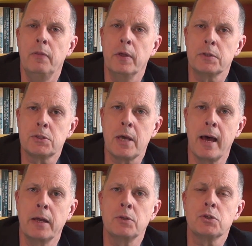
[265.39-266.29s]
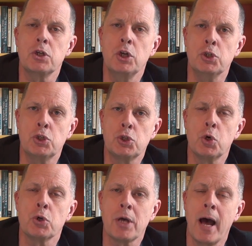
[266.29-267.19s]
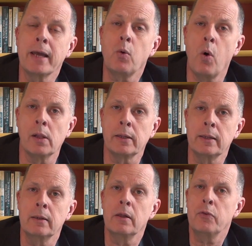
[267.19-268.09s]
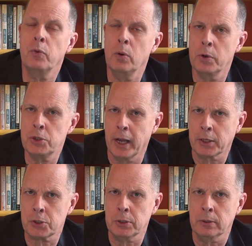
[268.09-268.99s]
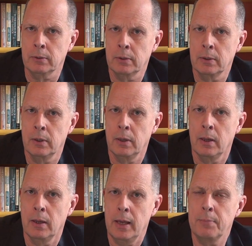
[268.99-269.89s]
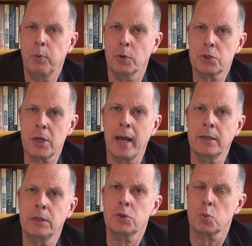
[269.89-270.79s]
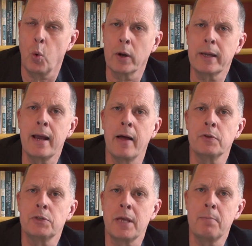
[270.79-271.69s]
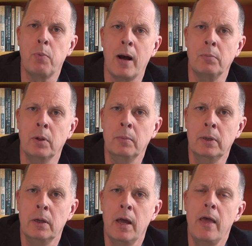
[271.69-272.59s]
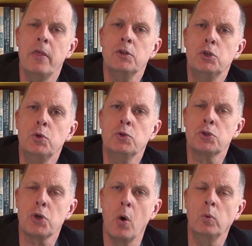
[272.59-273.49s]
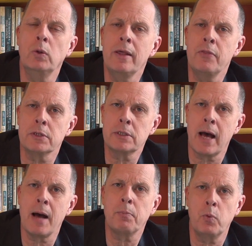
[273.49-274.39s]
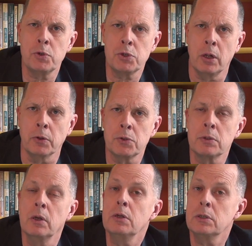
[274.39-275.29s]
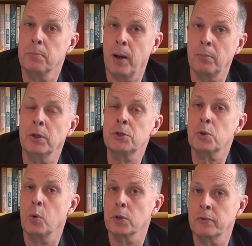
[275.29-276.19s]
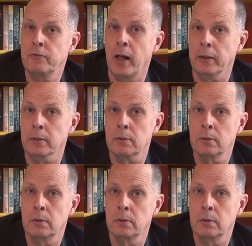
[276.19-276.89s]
that science ensures high quality through rejection. It puts scientists working on the same problem, then chooses only the top results to publish or to fund.